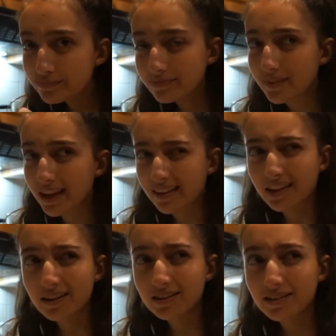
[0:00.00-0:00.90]
I
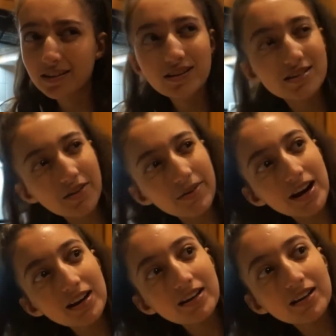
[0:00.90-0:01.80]
think. Is that
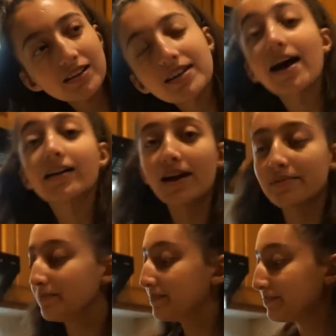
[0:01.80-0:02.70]
right? Yeah.
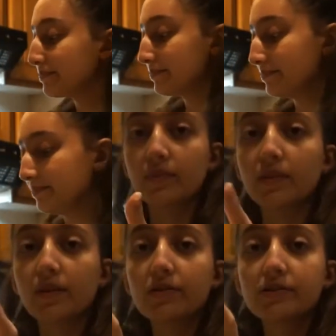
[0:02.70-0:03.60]

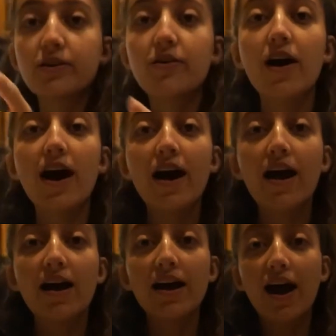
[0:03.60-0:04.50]
Also,
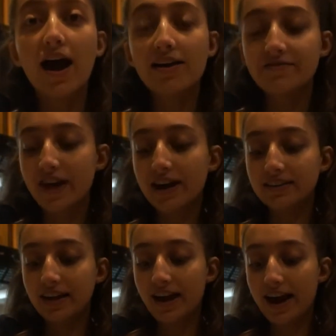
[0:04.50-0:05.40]
I find
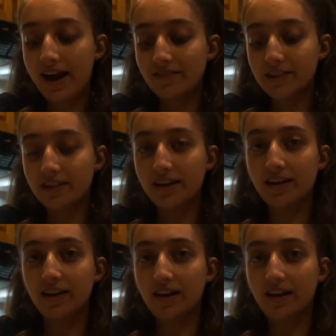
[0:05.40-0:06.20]
that I have to like